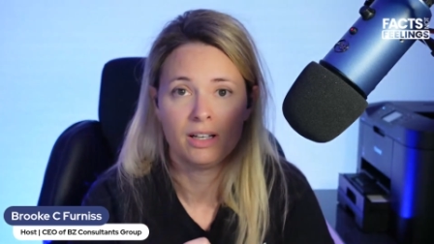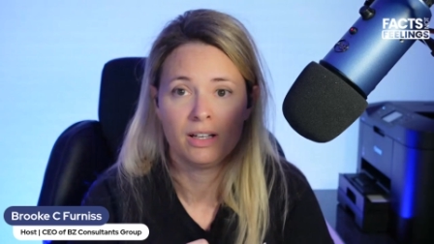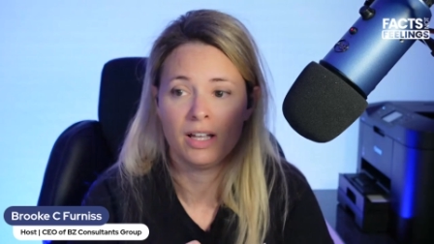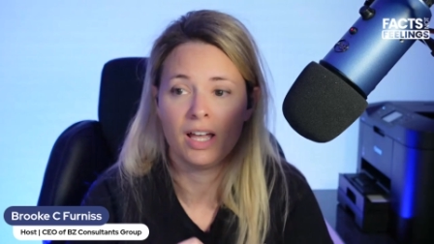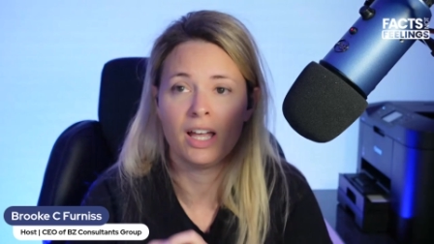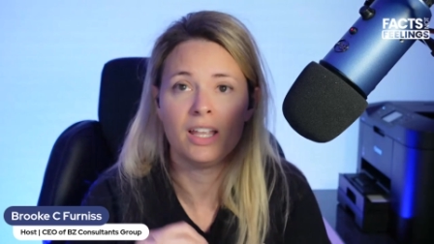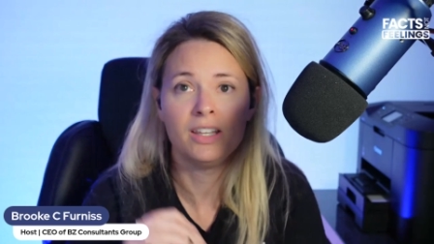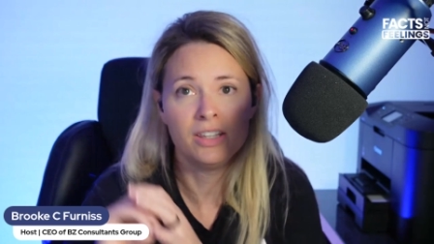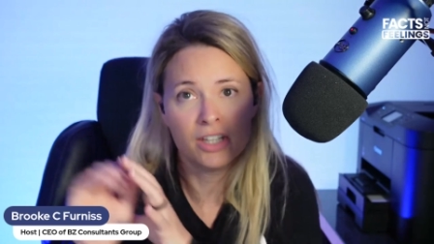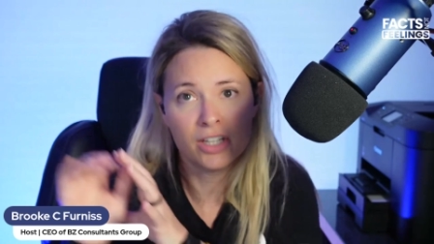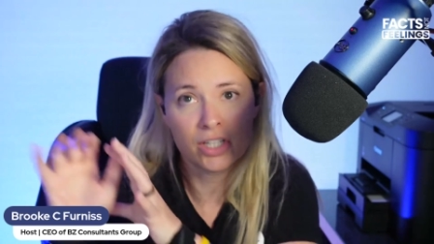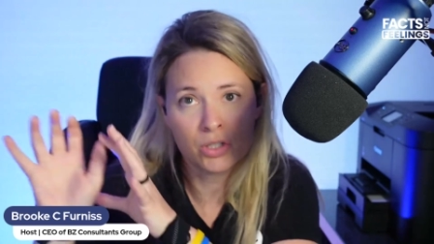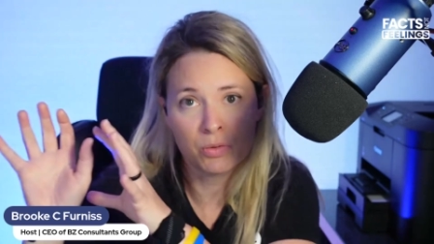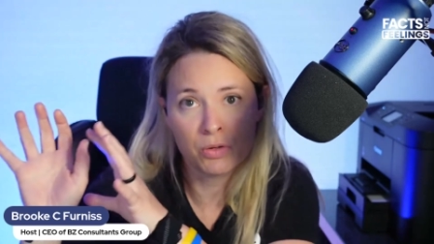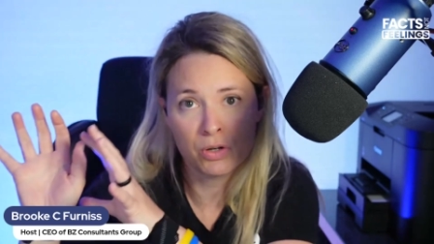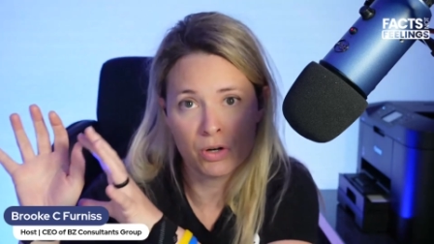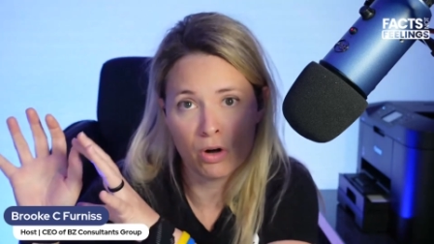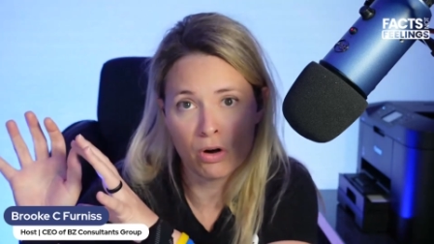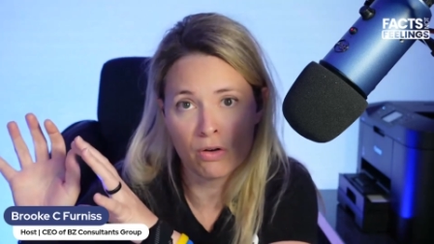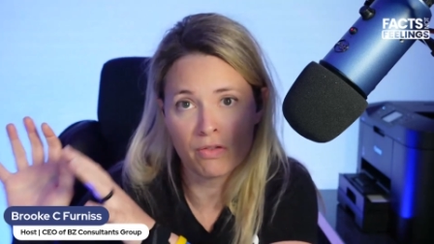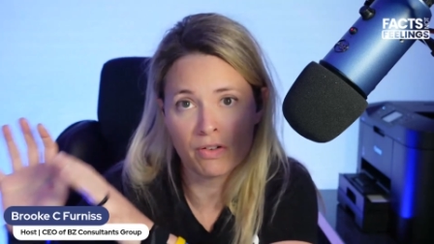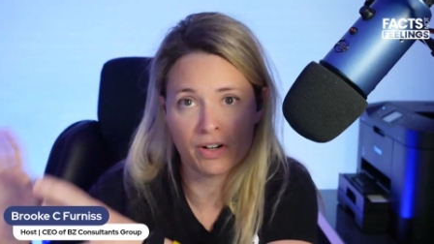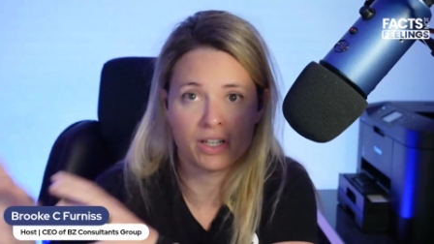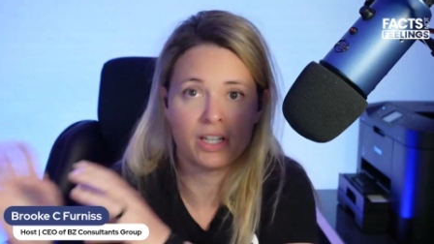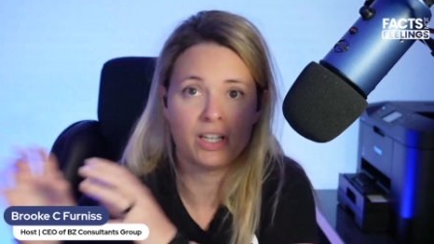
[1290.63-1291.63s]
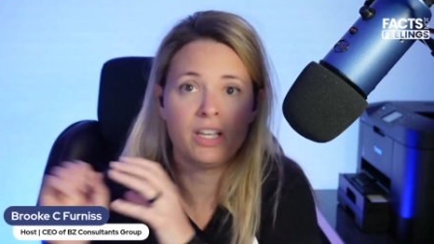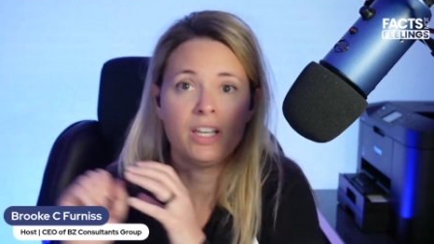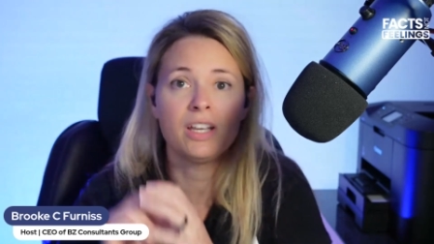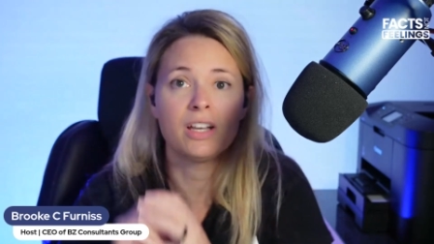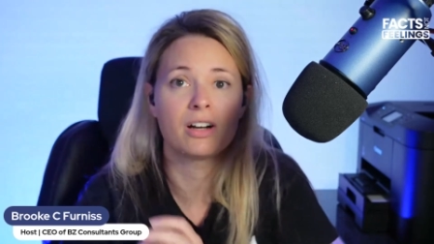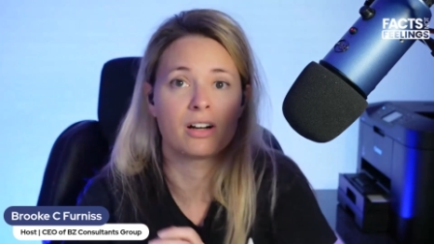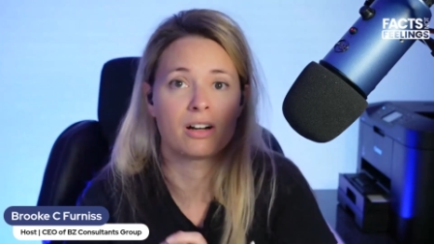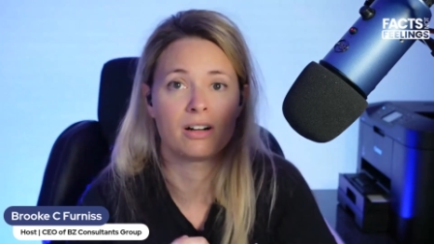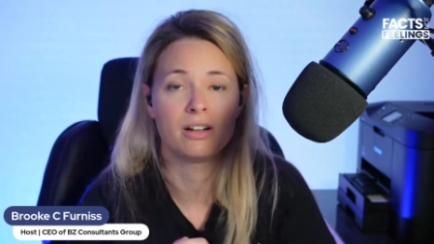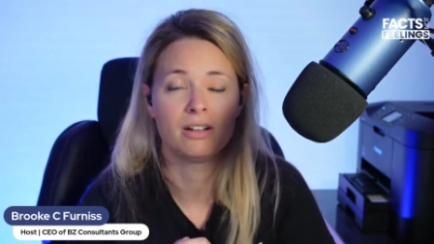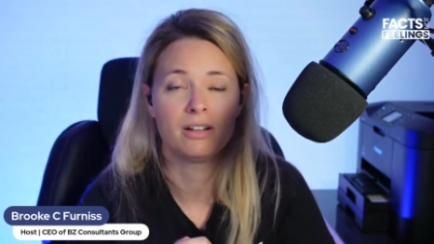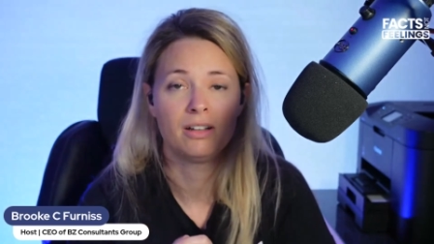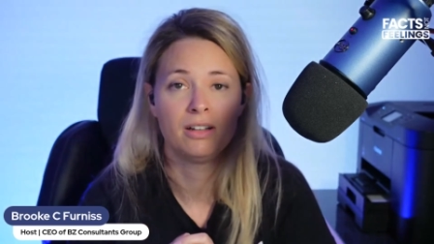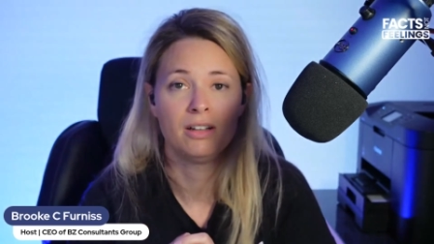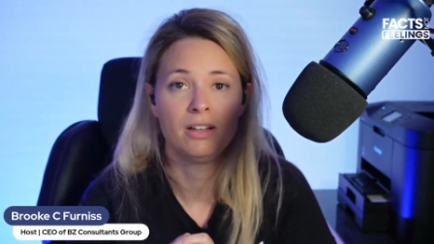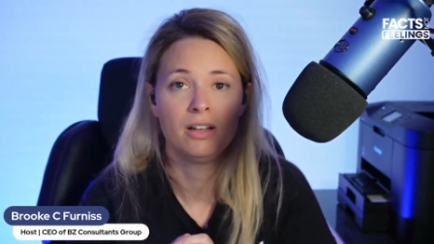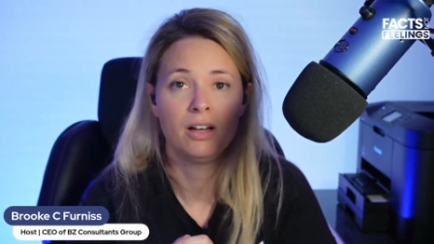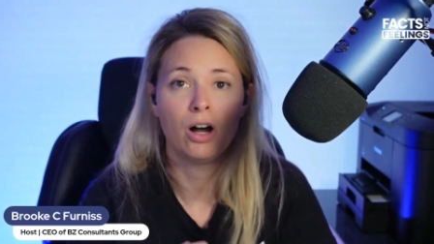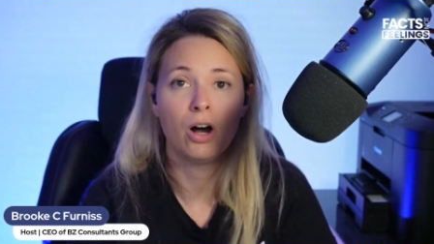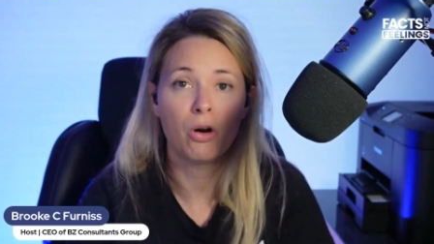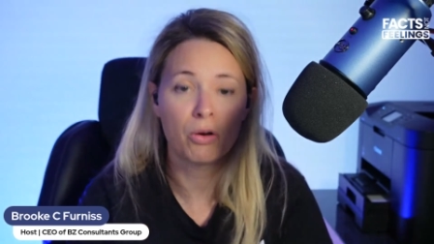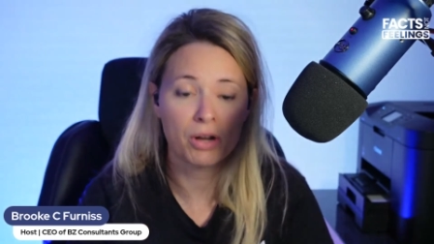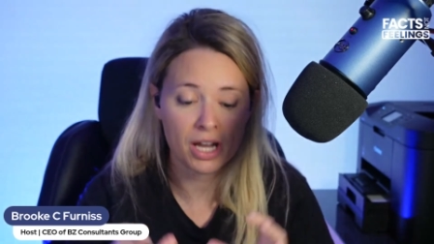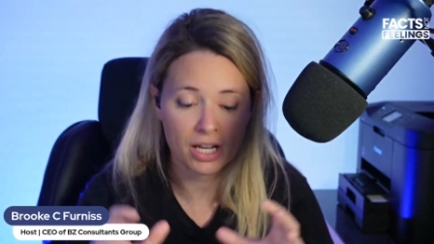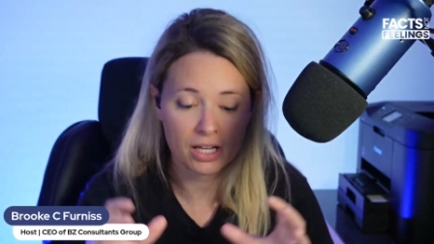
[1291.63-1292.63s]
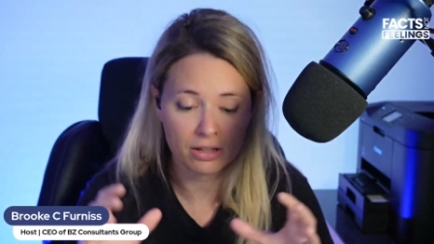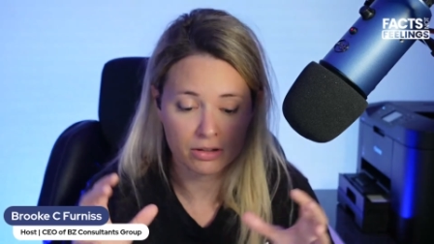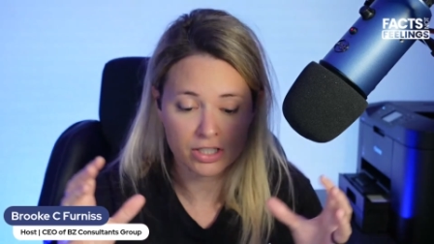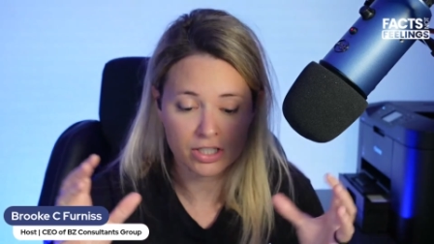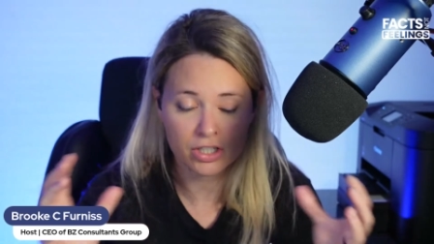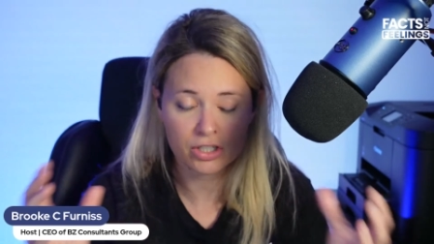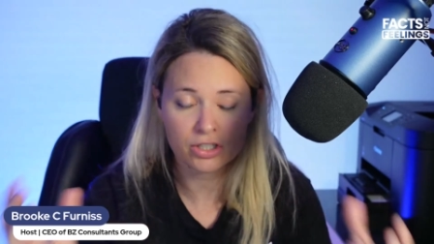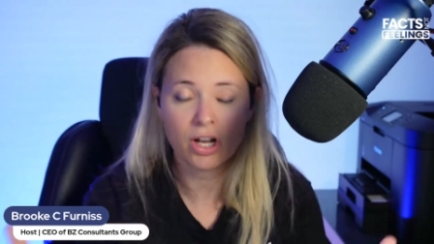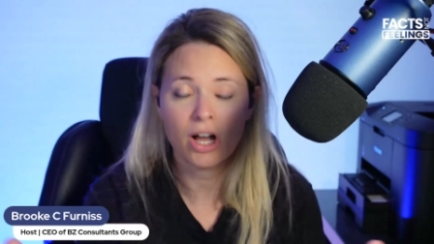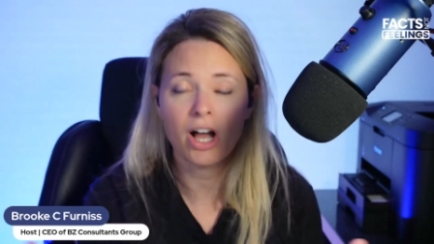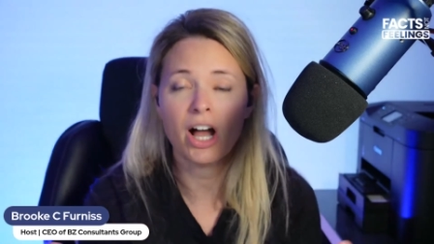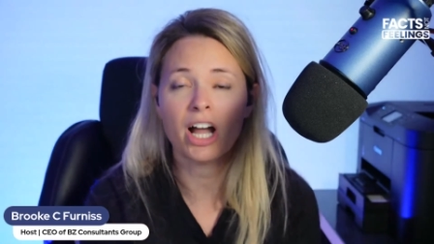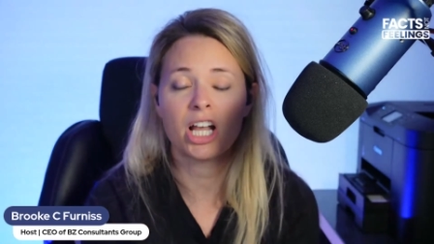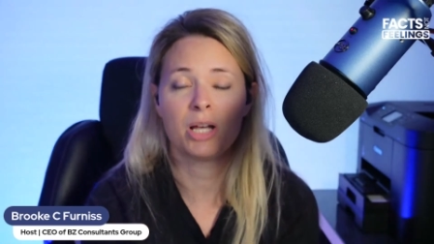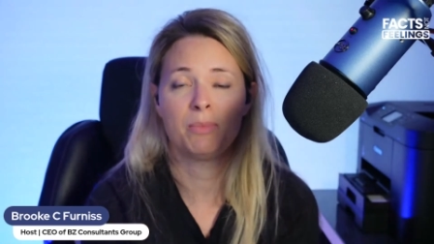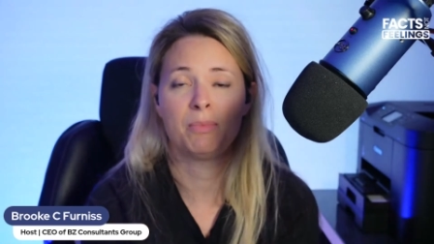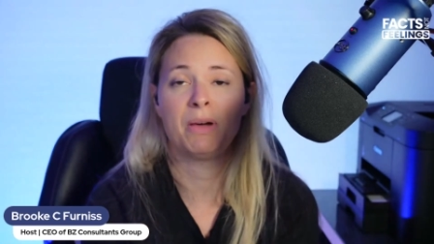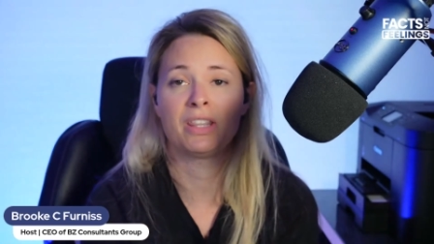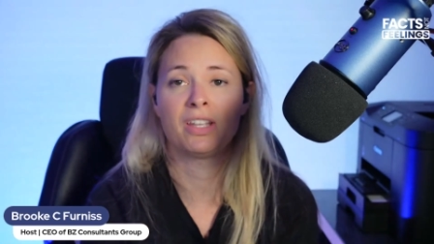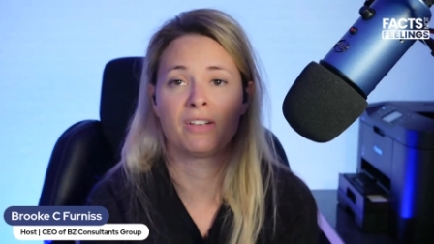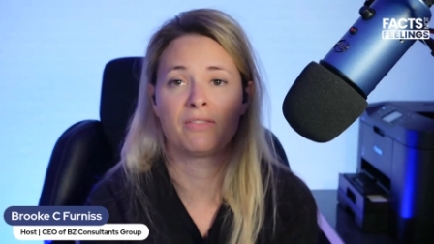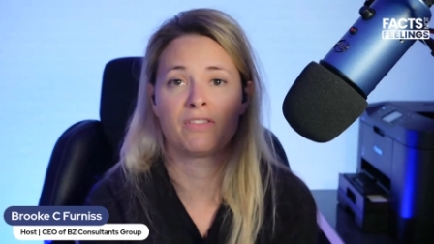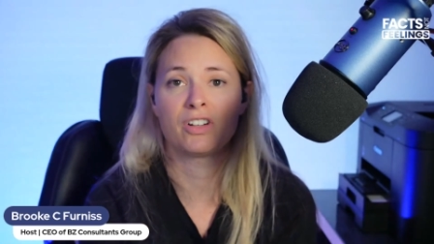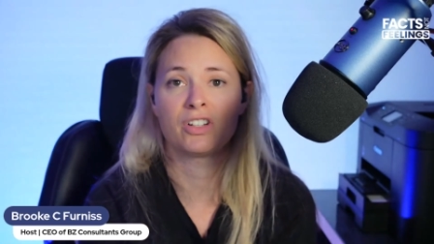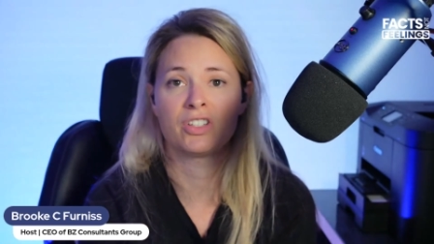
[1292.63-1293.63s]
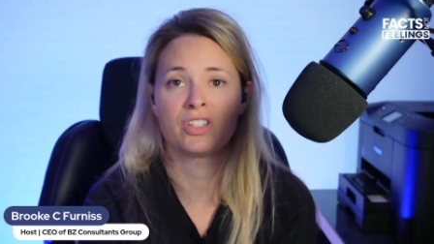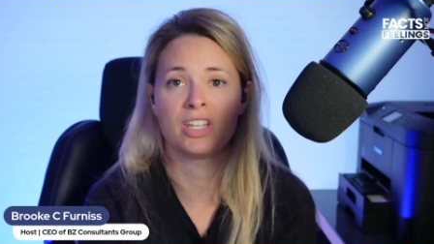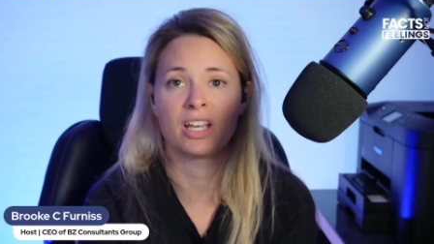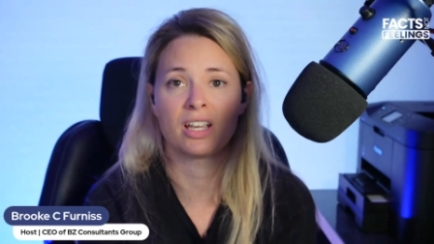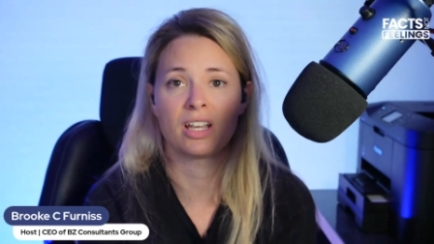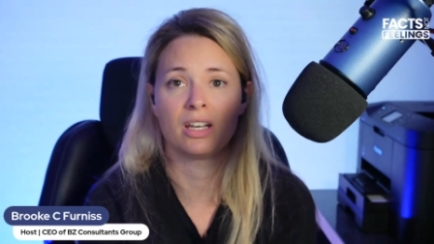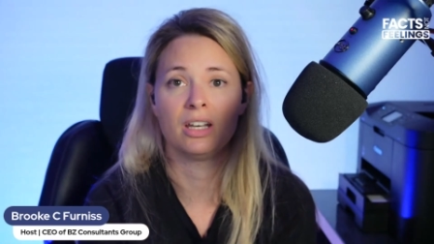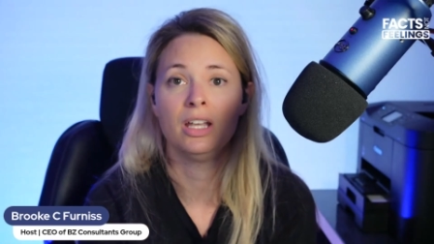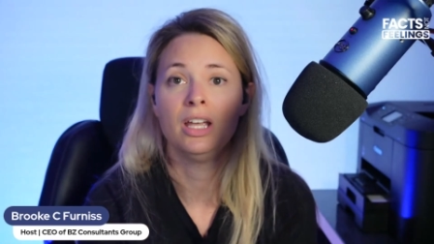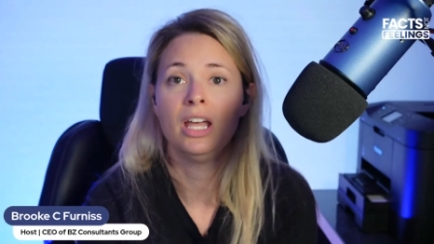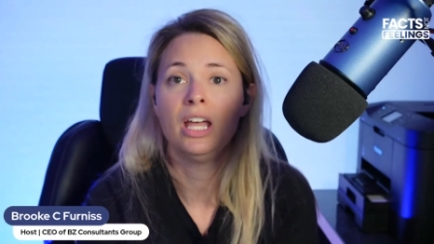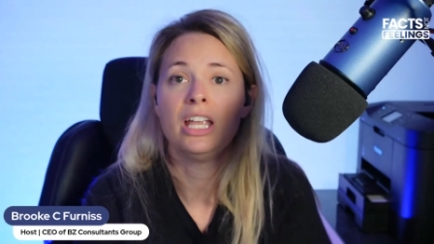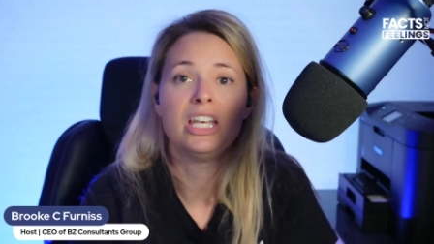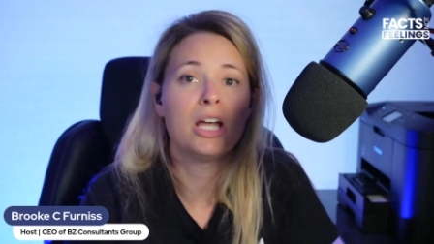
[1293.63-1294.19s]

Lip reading: and this one over here. Okay, let's talk about that for a second.